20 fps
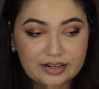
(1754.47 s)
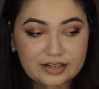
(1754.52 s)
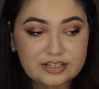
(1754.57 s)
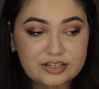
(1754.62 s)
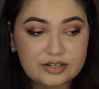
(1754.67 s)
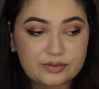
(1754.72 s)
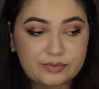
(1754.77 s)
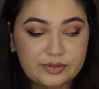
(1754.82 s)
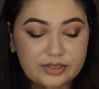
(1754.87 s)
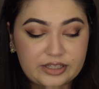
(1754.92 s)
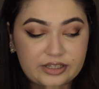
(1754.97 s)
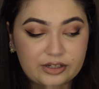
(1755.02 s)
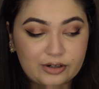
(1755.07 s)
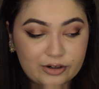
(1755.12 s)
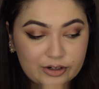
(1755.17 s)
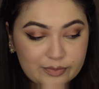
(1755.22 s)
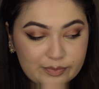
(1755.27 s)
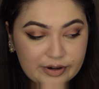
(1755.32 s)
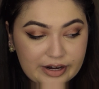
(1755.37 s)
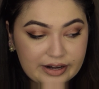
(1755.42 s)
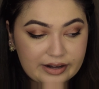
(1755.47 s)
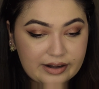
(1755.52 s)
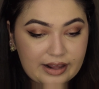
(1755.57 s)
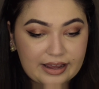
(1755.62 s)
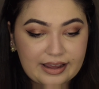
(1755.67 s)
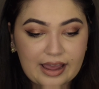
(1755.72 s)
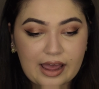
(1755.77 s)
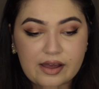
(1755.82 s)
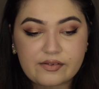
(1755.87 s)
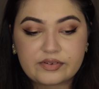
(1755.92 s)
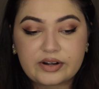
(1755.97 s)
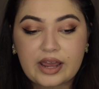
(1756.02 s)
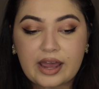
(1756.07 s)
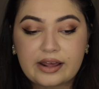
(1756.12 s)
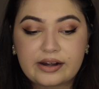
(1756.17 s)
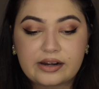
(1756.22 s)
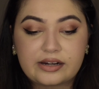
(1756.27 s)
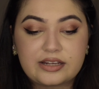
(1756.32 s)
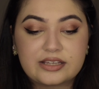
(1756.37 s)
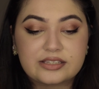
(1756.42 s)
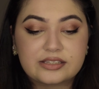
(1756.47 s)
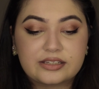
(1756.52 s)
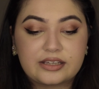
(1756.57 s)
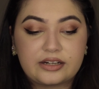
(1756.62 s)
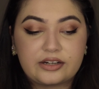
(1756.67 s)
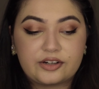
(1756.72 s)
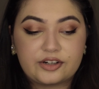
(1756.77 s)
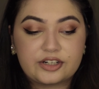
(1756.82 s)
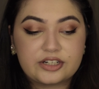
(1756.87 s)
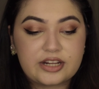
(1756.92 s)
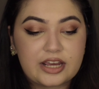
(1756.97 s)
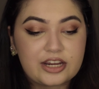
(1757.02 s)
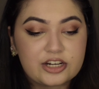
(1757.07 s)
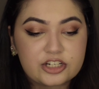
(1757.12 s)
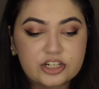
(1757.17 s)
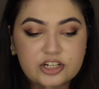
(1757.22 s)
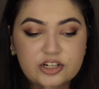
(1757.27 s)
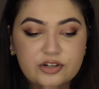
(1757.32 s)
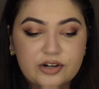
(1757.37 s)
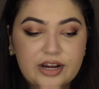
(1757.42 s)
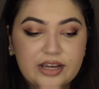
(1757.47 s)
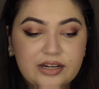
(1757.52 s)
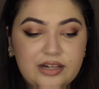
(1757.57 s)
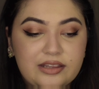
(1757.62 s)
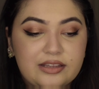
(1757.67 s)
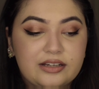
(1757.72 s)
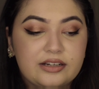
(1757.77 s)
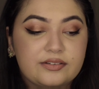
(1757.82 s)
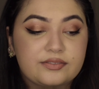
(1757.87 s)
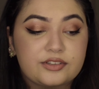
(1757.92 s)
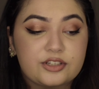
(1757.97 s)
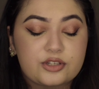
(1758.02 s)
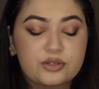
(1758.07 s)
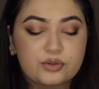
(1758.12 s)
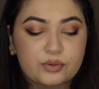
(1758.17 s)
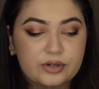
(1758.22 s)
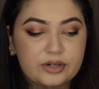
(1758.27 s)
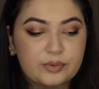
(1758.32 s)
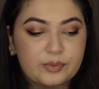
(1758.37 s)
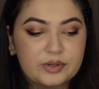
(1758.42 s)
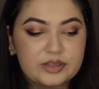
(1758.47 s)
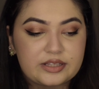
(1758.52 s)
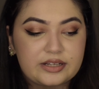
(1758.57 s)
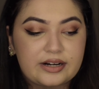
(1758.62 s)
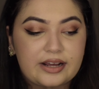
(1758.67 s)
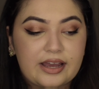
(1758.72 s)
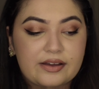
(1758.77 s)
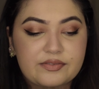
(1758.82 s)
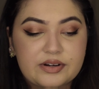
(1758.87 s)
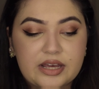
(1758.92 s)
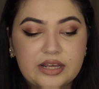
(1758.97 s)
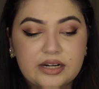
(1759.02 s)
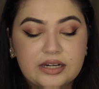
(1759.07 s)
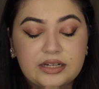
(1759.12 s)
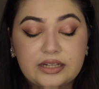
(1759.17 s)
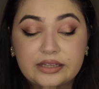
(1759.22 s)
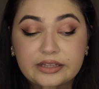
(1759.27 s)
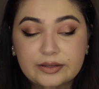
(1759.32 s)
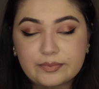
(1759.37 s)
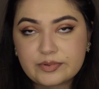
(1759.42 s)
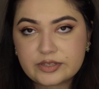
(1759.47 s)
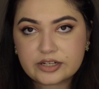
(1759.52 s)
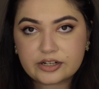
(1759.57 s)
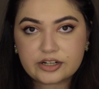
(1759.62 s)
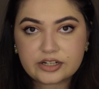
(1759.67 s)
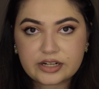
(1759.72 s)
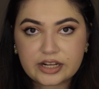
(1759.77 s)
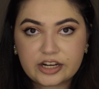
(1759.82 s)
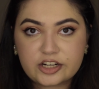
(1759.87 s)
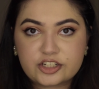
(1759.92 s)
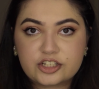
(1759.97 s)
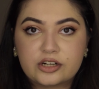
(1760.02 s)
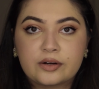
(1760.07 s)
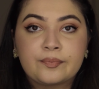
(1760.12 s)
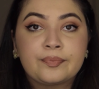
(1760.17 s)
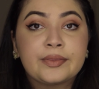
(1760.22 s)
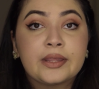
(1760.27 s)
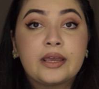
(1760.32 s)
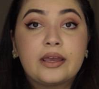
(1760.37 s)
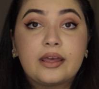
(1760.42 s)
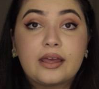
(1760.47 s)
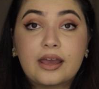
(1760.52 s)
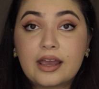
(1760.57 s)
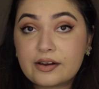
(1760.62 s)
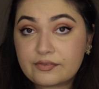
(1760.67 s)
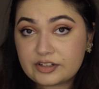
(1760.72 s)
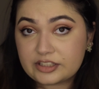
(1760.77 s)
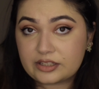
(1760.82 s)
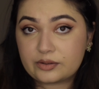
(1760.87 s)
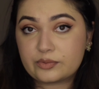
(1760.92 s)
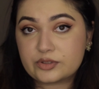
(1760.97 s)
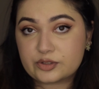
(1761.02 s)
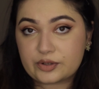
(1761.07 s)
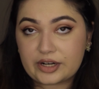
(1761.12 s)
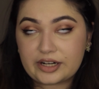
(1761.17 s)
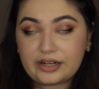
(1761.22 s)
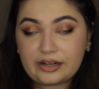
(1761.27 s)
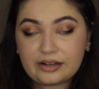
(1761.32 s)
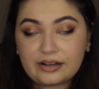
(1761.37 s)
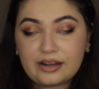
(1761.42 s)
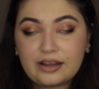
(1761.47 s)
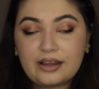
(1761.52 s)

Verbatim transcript: It's a really good brand. I haven't had any skin irritation or anything of the sort with it. I haven't had any lips irritation. Everything was great.